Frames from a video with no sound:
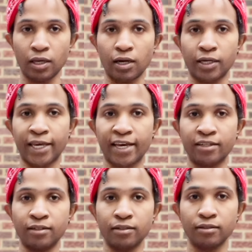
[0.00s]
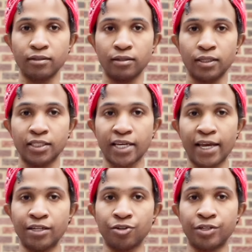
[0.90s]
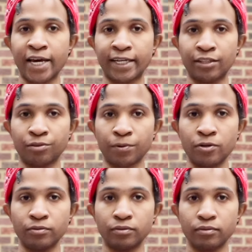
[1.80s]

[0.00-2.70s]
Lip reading: Again, tighten your neck and throat.